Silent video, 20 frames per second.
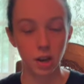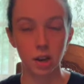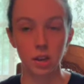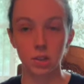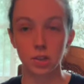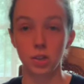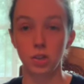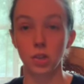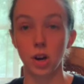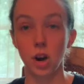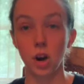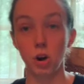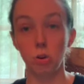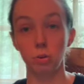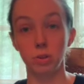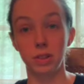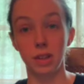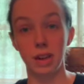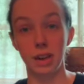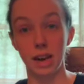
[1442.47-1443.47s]
So
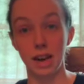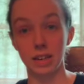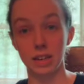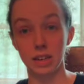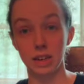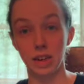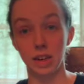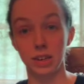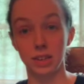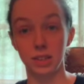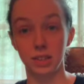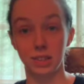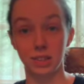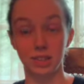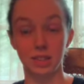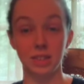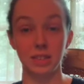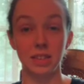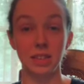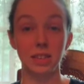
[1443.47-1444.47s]
that
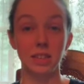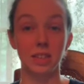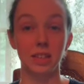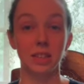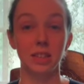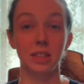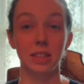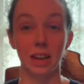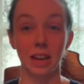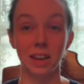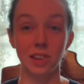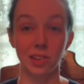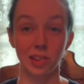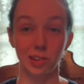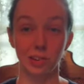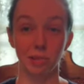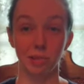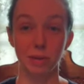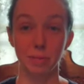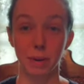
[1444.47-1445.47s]
is the second
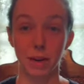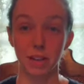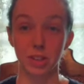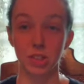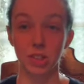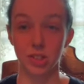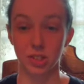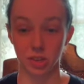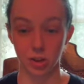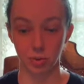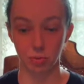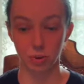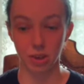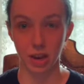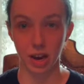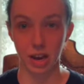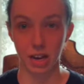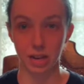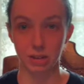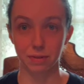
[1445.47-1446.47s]
agreement. So we
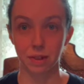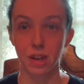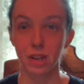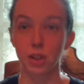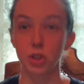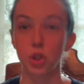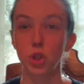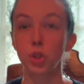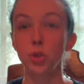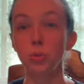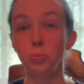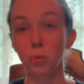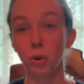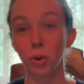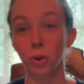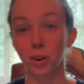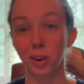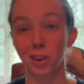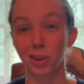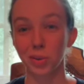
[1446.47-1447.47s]
have two
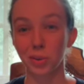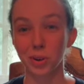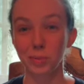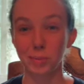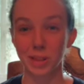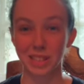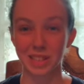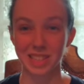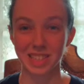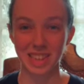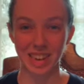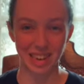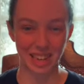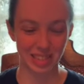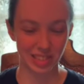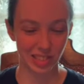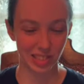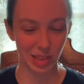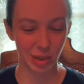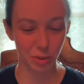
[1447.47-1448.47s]
more agreements uh,
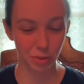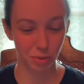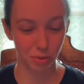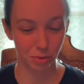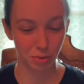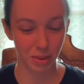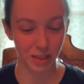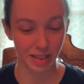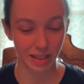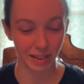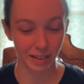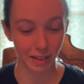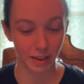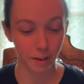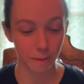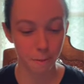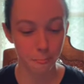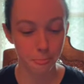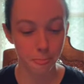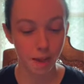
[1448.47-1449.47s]
to go through
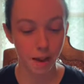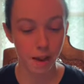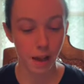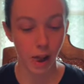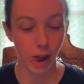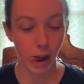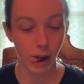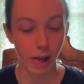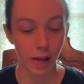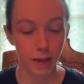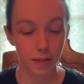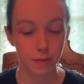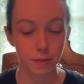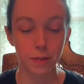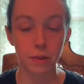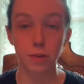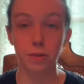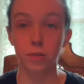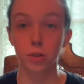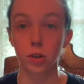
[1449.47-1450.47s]
here. And
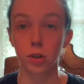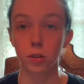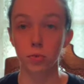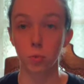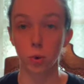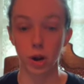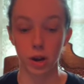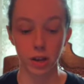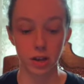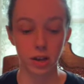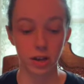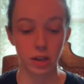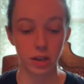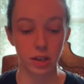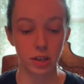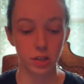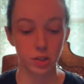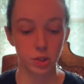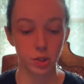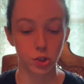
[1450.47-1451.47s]
the third one
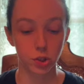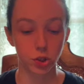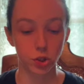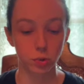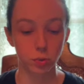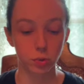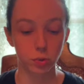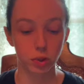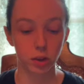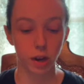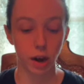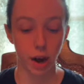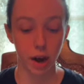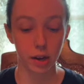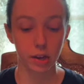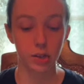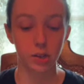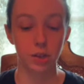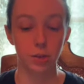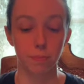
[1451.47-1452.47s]
is to
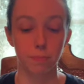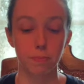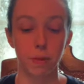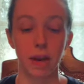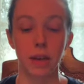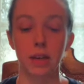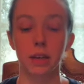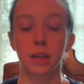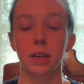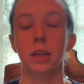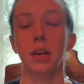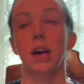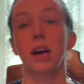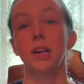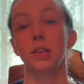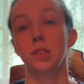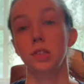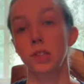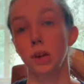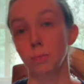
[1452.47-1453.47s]
not make
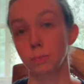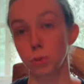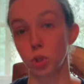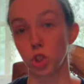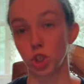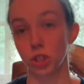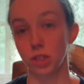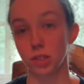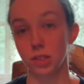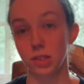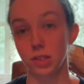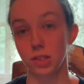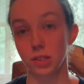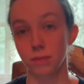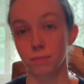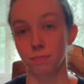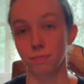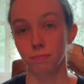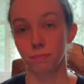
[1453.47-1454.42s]
assumptions.